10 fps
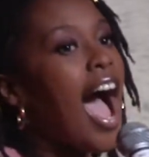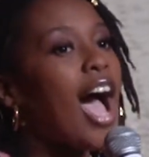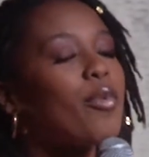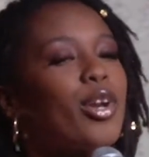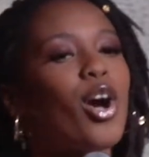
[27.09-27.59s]

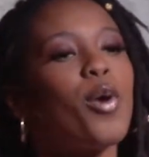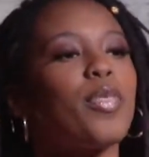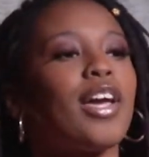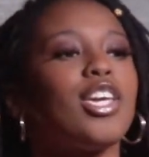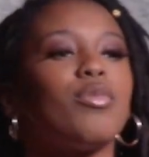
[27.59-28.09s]
I would hope
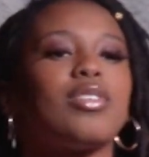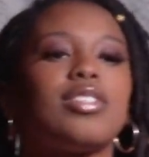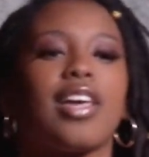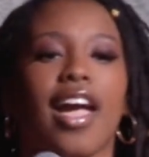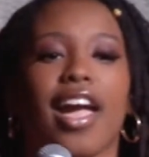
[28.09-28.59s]
that you would
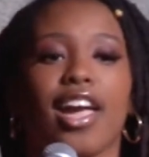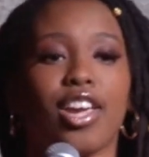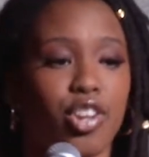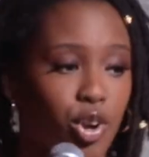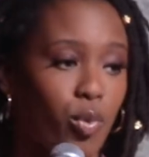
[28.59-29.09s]
say
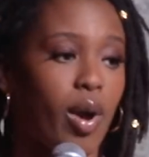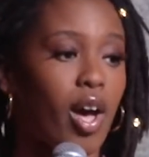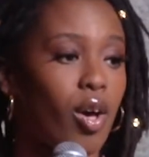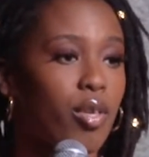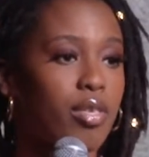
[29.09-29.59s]
your
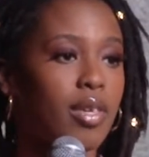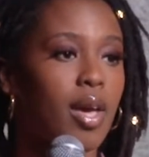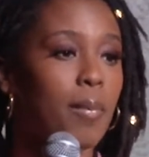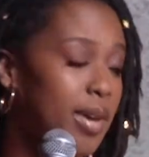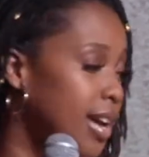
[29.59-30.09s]
wealth,
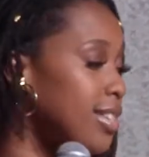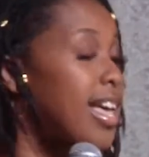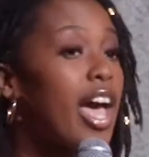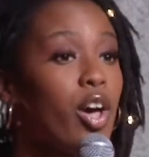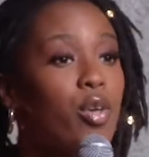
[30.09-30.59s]
because
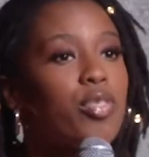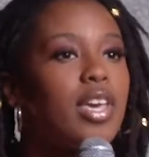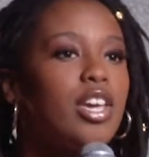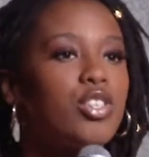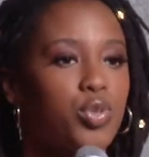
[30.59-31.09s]
health
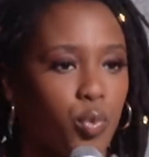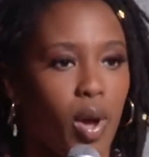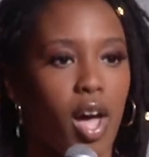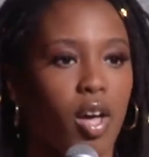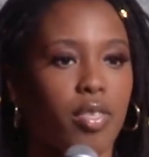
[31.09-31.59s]
is
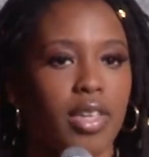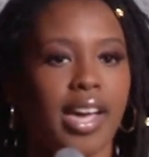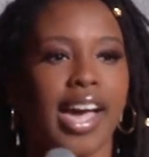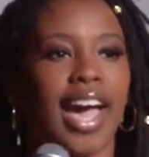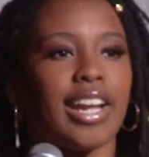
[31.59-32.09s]
wealth.
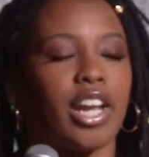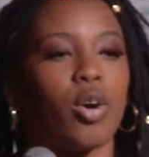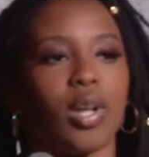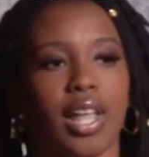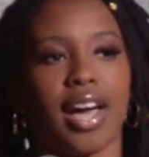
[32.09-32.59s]
And I
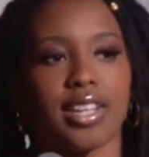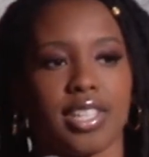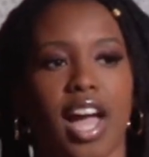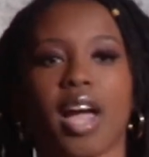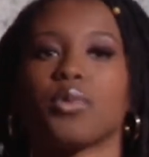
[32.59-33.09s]
know a lot of
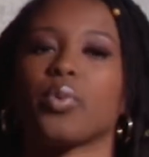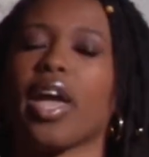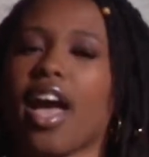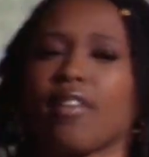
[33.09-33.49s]
times we have